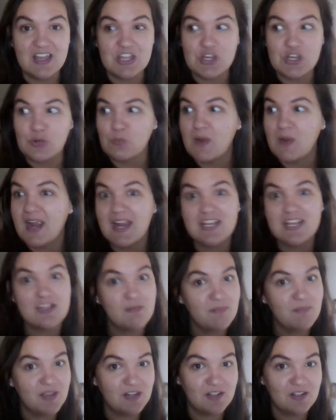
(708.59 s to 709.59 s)
you're right in the
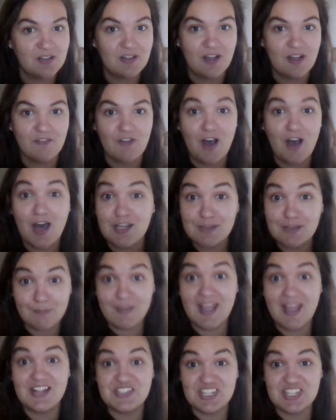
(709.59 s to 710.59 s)
middle of all the
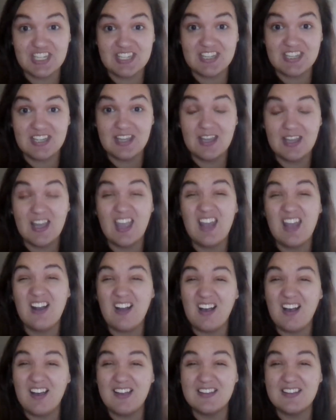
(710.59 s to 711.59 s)
magic and
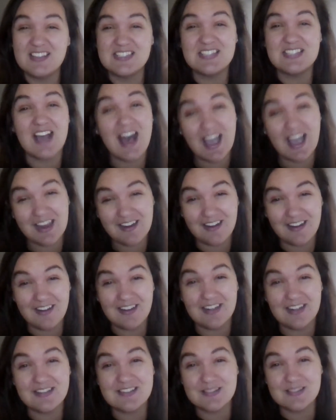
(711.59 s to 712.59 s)
all the tired
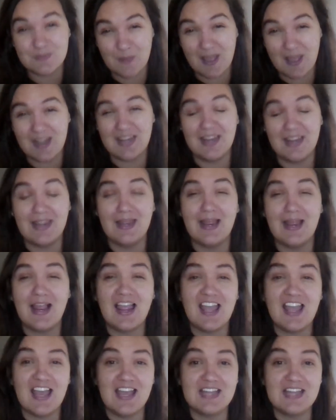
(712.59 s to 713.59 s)
and sweaty
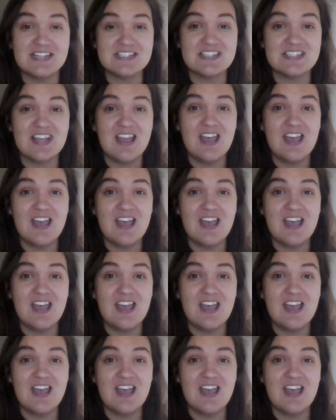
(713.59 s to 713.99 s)
and